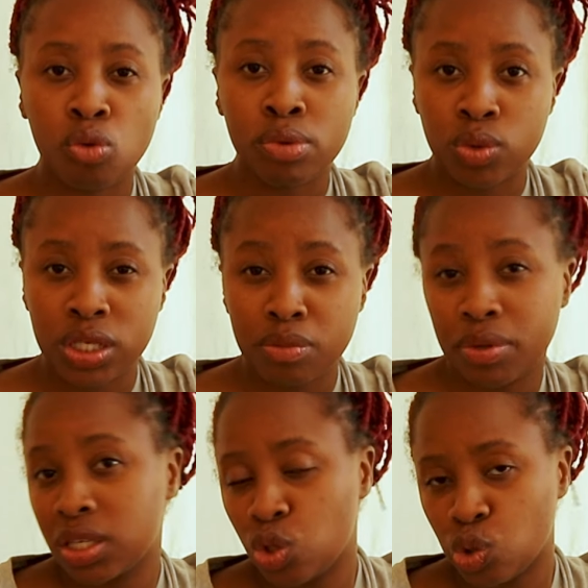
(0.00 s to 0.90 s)
but we
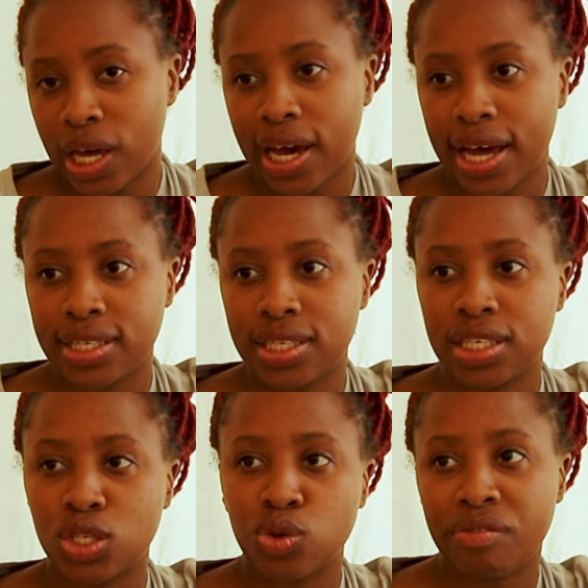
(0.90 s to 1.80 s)
typically do like iced tea,
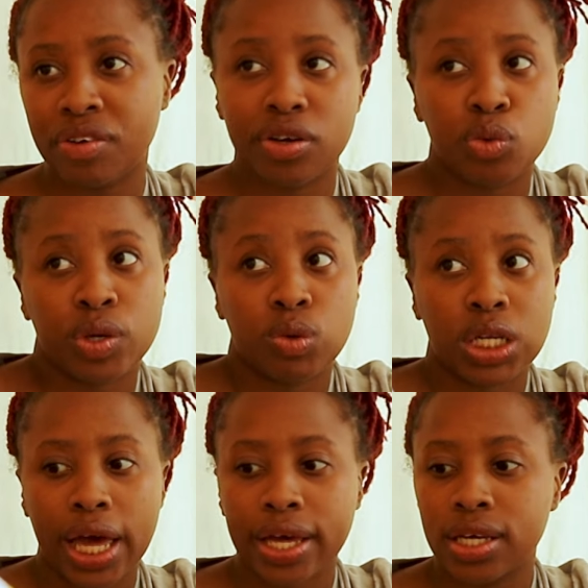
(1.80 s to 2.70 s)
so I figured we would
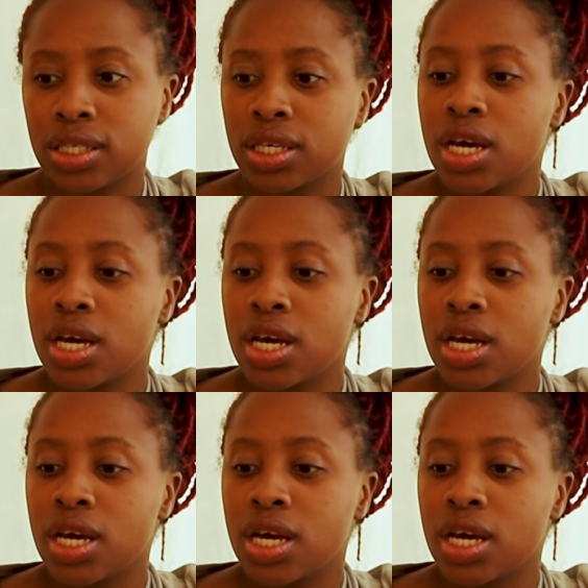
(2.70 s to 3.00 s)
like it.